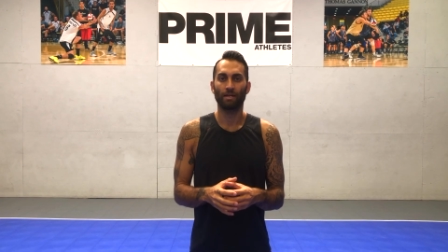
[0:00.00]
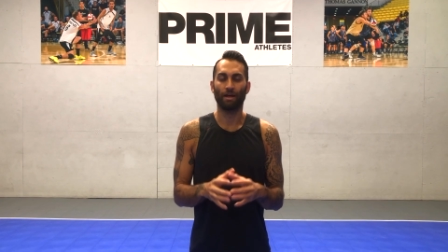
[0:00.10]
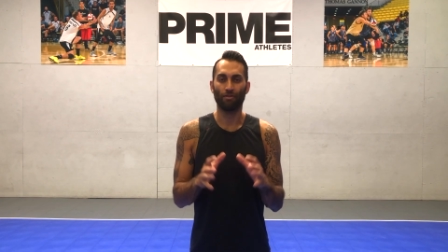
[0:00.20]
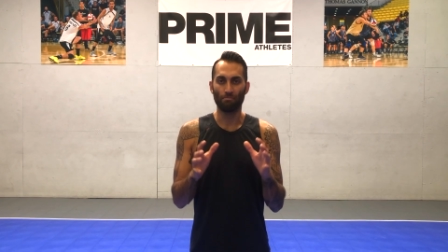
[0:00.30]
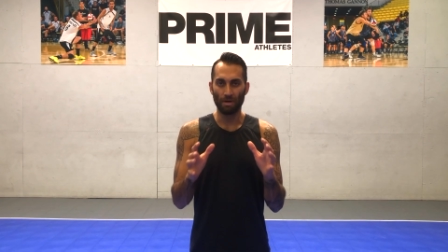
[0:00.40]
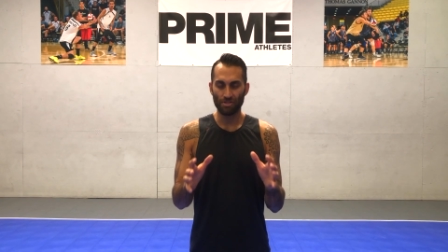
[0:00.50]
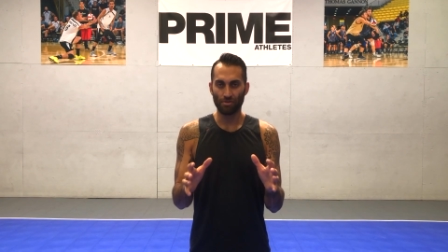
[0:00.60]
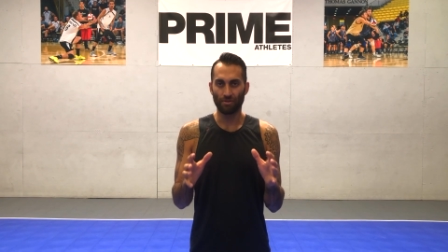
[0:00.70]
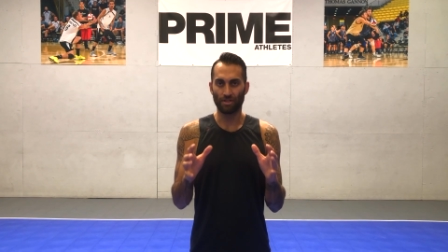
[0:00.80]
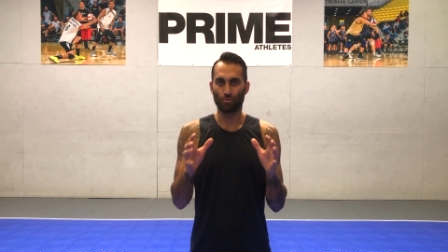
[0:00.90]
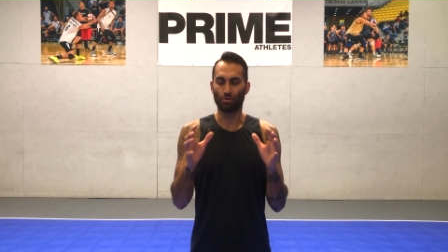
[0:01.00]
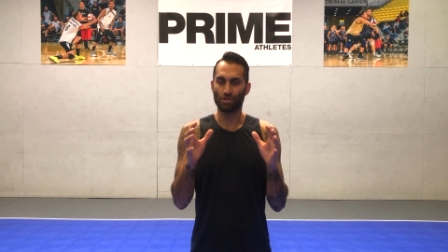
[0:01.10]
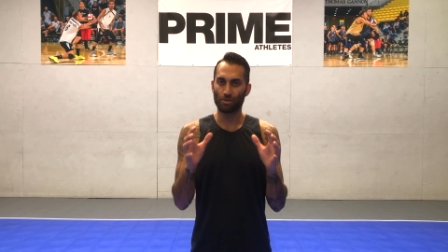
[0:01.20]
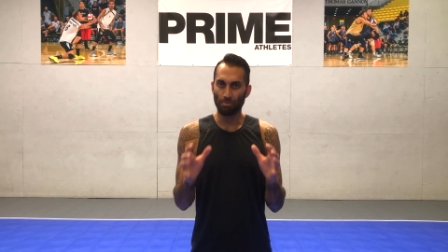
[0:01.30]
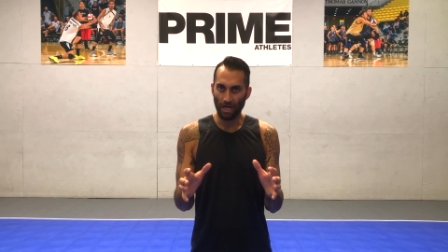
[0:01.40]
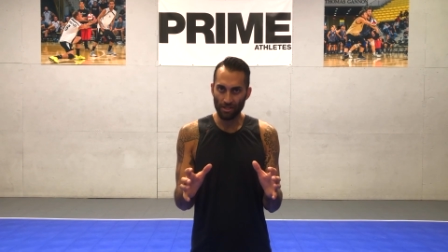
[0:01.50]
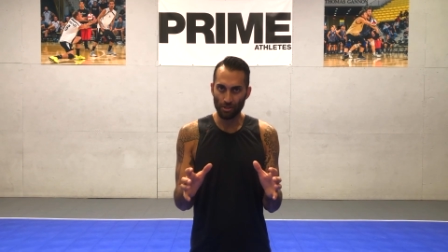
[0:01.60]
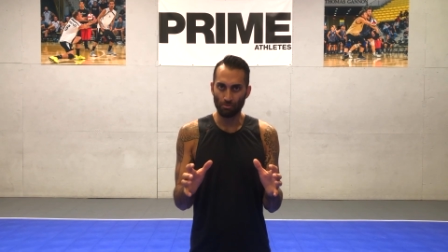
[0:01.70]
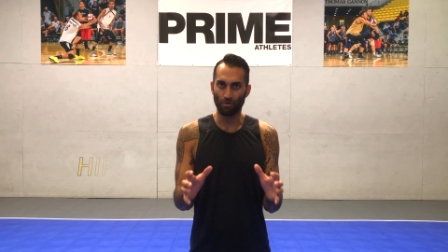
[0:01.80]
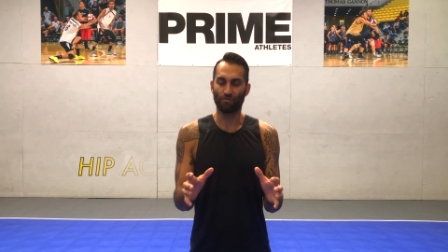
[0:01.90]
Now the muscle that's
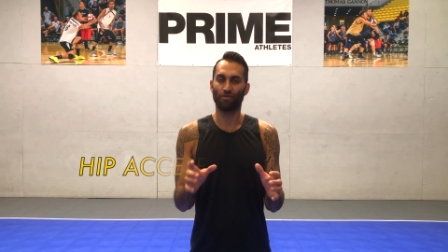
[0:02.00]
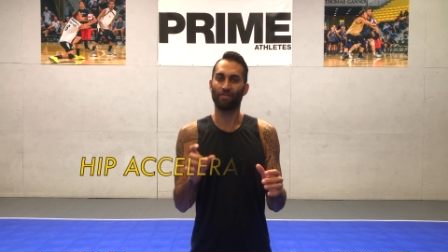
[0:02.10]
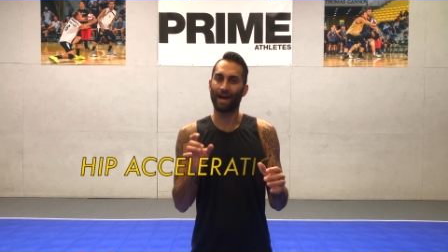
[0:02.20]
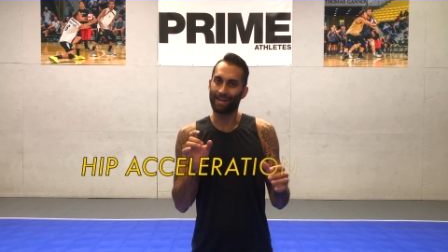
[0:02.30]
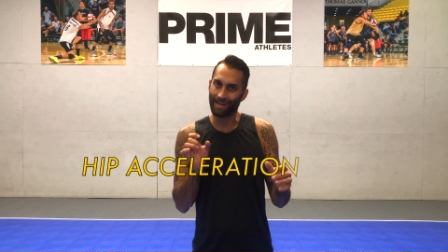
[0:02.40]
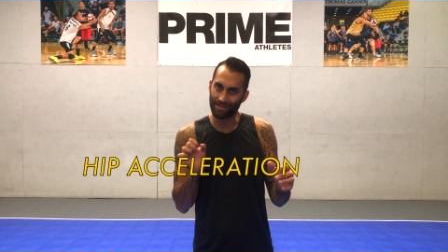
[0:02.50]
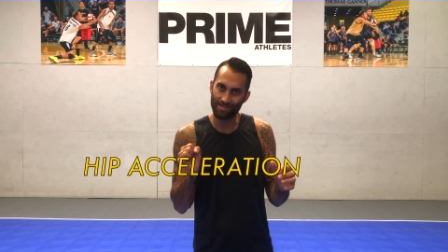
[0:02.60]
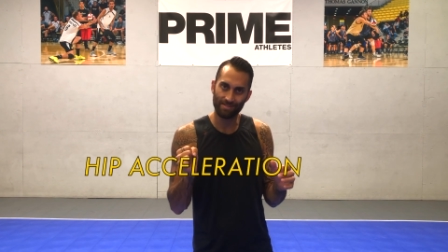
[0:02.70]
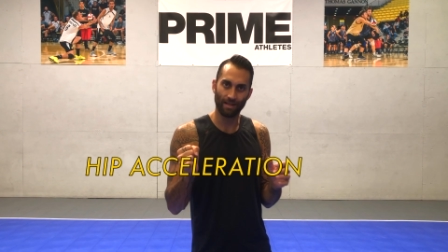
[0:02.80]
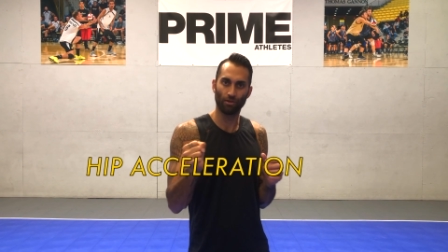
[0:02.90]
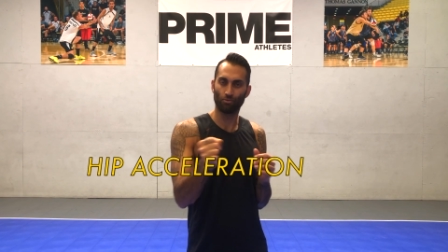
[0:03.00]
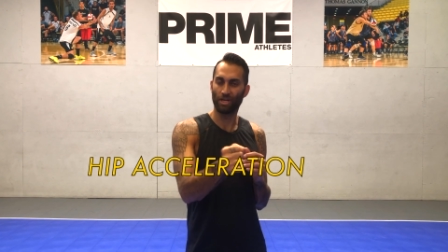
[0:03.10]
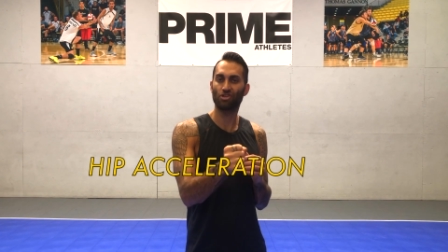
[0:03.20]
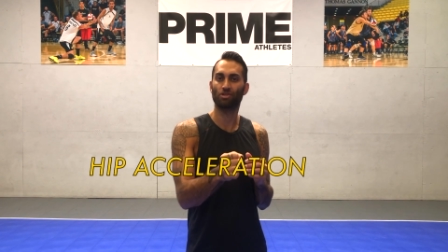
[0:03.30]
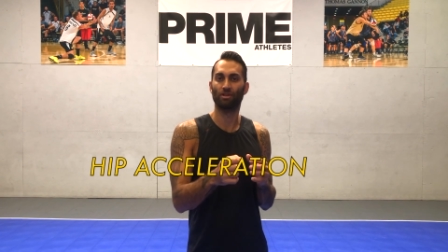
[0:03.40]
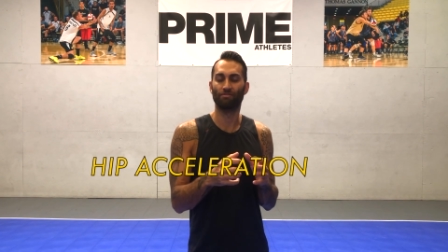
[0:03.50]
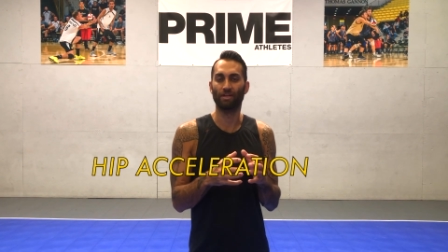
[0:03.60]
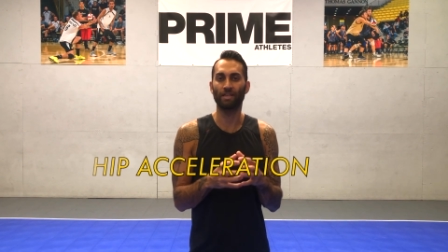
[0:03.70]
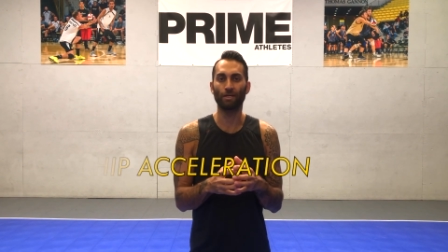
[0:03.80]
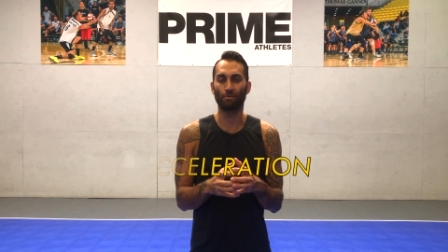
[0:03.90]
responsible for that acceleration of
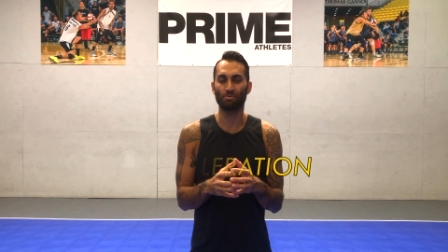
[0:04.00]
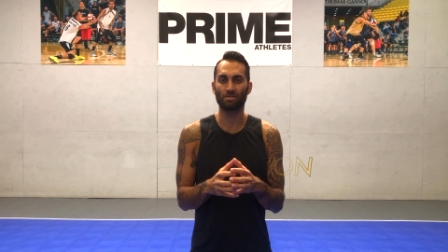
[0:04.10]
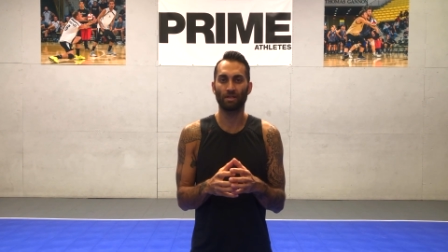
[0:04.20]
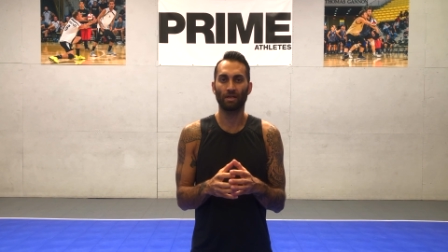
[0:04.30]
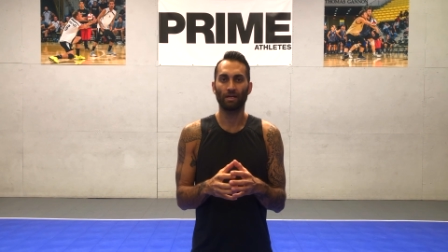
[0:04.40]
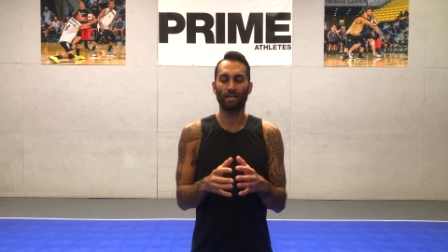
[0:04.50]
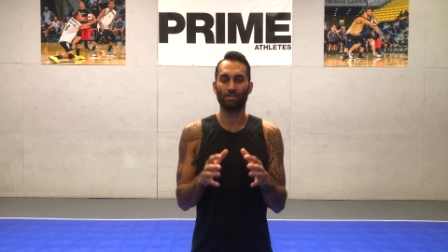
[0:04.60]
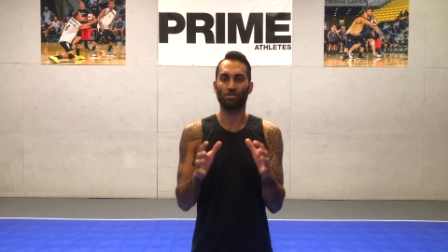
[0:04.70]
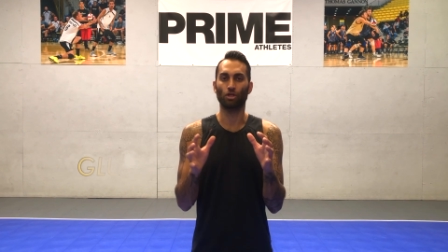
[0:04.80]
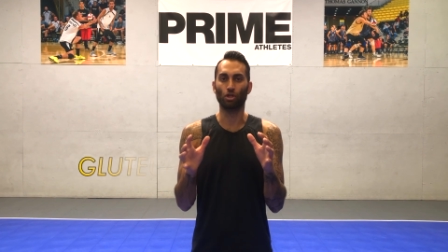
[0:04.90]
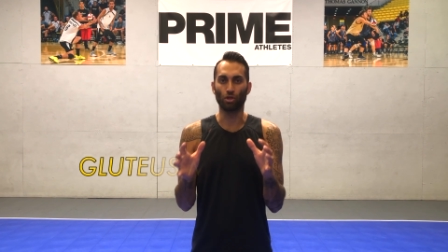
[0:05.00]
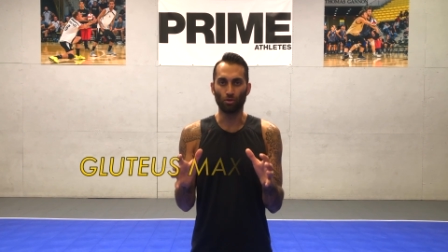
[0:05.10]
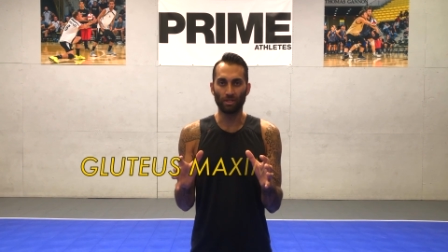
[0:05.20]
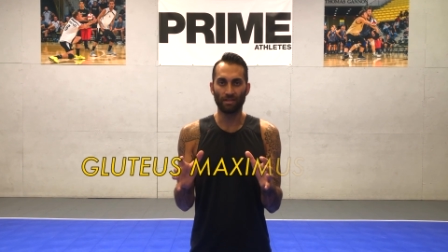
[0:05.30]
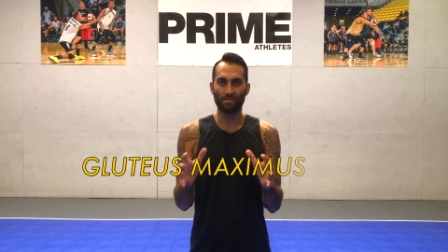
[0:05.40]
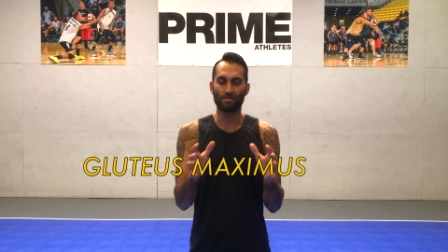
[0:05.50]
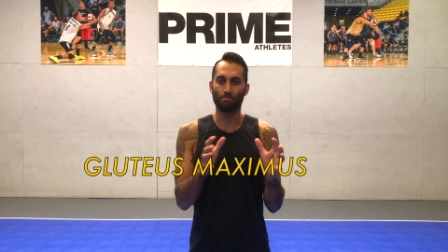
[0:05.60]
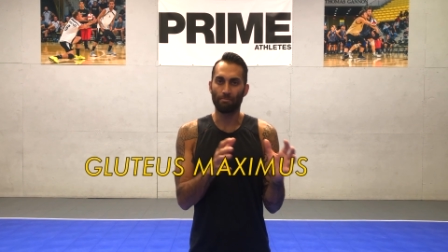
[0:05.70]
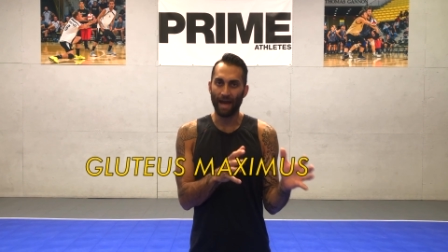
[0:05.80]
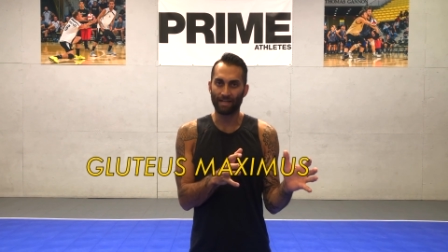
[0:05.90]
the hips is the gluteus
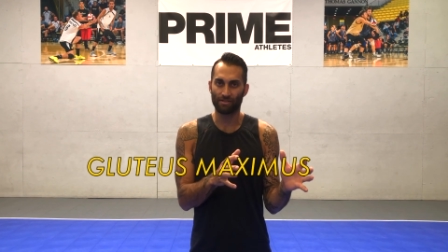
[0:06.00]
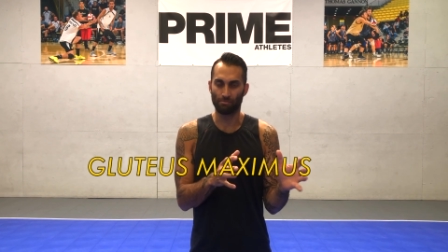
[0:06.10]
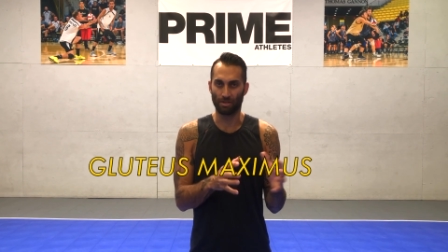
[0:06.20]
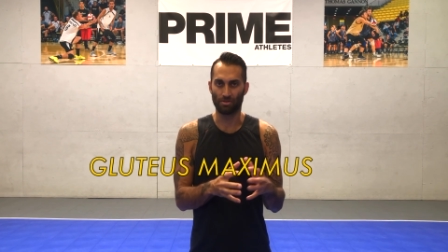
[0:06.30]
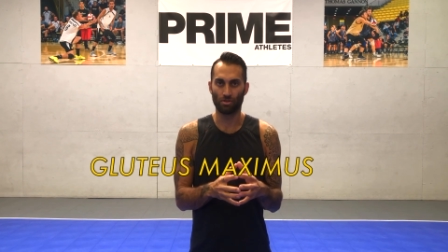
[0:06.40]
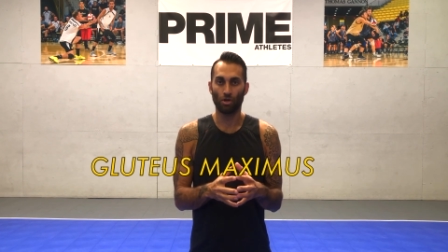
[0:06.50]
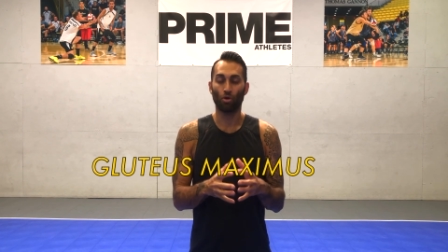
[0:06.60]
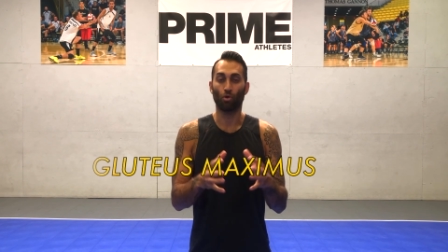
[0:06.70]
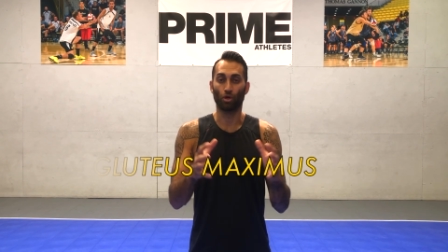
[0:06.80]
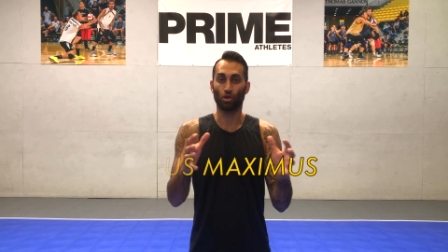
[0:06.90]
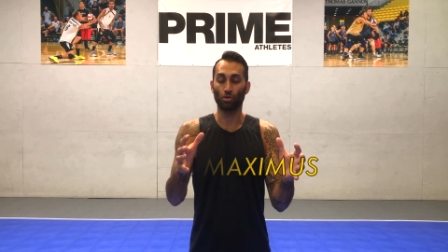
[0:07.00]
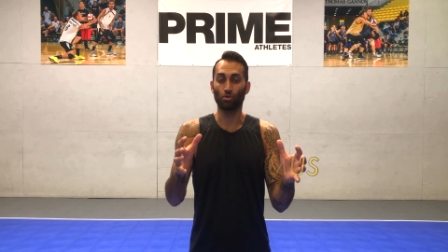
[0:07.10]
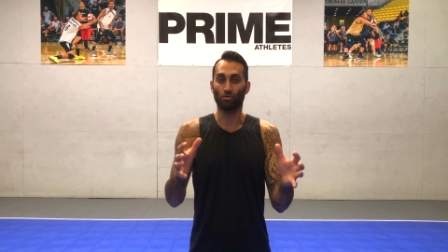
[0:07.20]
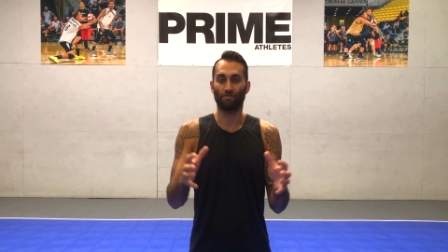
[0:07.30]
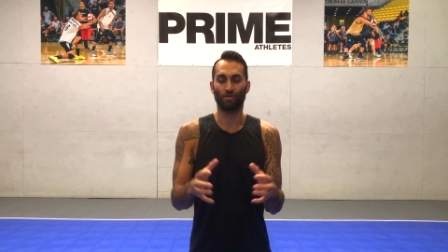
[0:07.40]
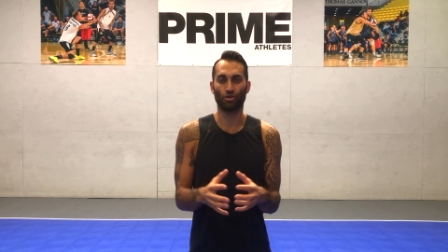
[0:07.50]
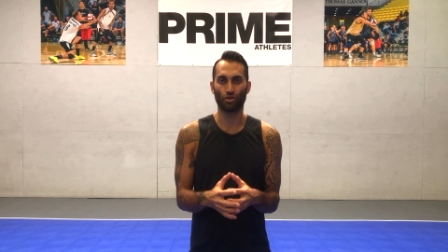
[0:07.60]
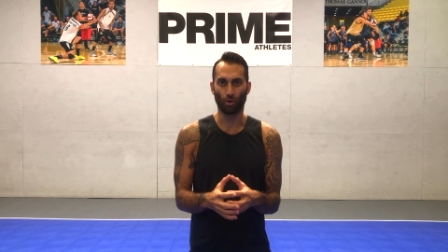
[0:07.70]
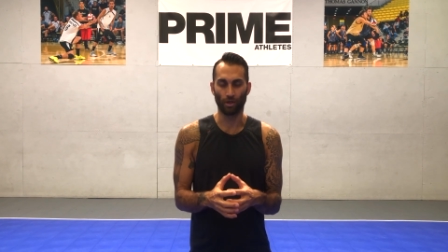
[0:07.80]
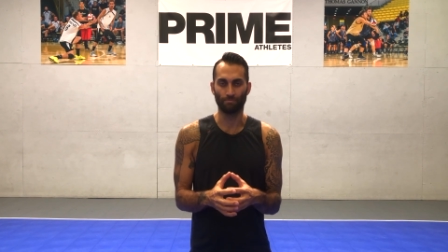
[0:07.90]
maximus, or glute for
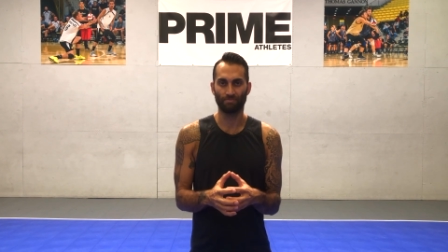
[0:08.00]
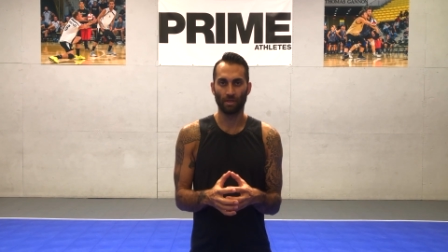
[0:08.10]
short.